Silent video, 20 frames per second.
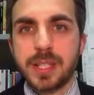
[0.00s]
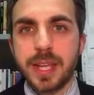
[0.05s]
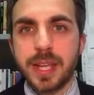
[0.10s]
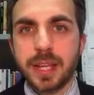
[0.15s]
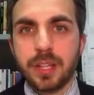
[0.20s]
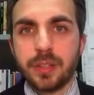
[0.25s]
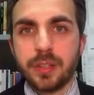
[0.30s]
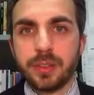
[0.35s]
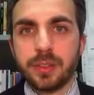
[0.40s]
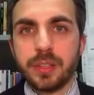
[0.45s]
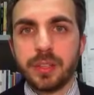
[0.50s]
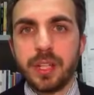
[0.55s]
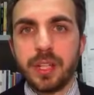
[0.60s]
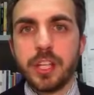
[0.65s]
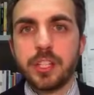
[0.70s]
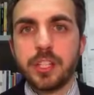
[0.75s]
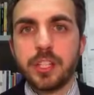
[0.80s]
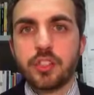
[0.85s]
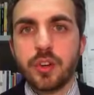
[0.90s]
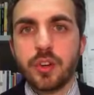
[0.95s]
Second,
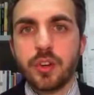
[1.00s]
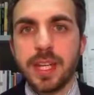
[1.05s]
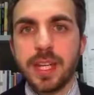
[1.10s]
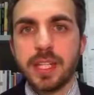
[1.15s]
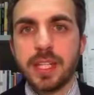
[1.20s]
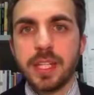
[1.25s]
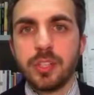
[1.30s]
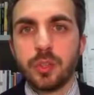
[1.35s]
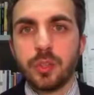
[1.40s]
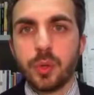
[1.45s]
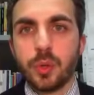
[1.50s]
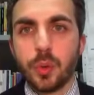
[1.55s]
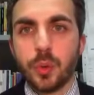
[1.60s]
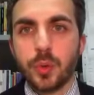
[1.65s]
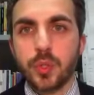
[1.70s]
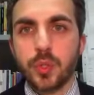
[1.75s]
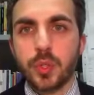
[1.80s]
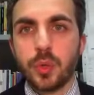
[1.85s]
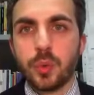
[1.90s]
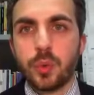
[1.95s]
training
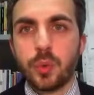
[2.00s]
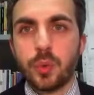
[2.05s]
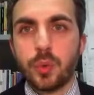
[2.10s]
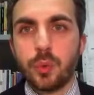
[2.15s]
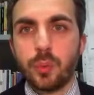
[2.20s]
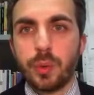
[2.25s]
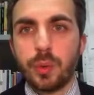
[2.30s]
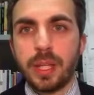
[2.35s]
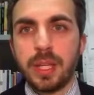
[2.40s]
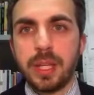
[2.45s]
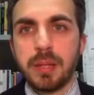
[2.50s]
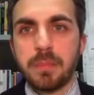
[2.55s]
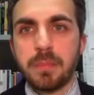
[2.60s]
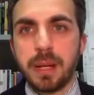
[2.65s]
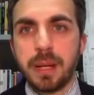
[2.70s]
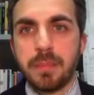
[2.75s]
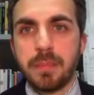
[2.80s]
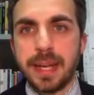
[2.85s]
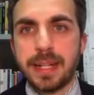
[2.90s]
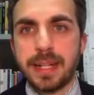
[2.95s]
those who will
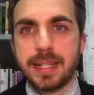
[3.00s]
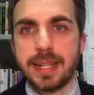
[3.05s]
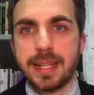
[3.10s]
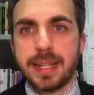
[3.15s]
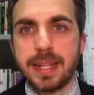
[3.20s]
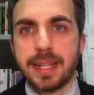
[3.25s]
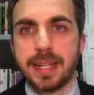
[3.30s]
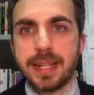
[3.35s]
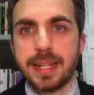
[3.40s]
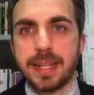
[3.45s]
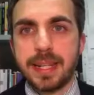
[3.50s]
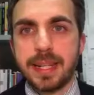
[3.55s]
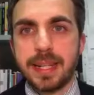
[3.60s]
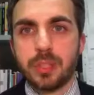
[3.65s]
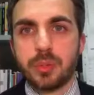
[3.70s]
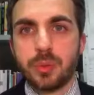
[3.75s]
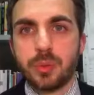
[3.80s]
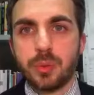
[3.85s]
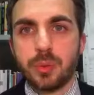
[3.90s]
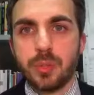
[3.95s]
implement the
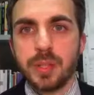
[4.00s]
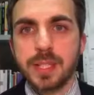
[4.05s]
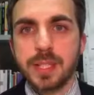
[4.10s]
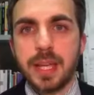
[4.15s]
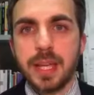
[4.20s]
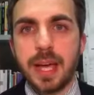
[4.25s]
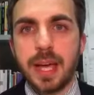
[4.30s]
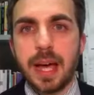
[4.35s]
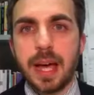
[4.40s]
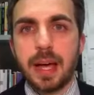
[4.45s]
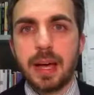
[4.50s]
assessment tools